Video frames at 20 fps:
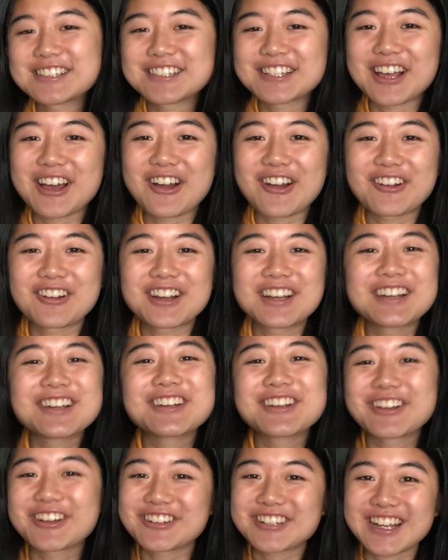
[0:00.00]
So
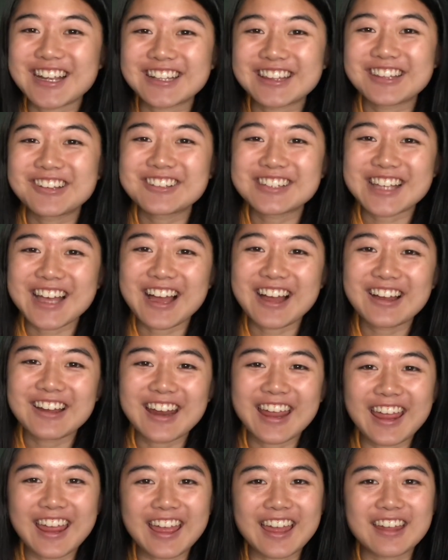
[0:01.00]
go check those
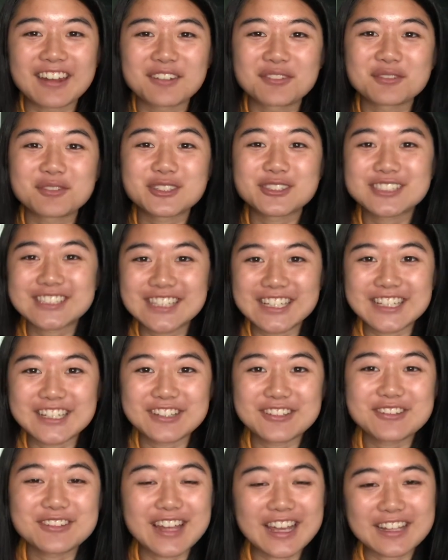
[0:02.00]
out and we'll see
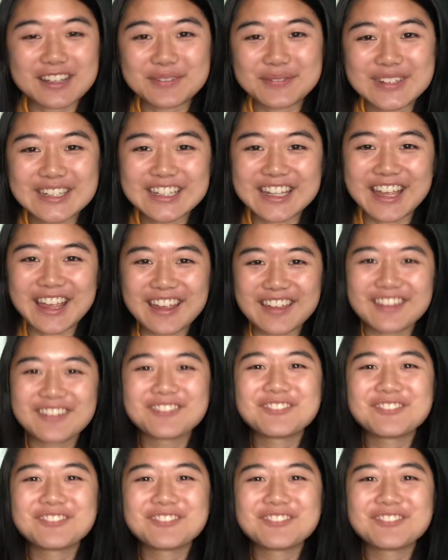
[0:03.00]
you next Monday.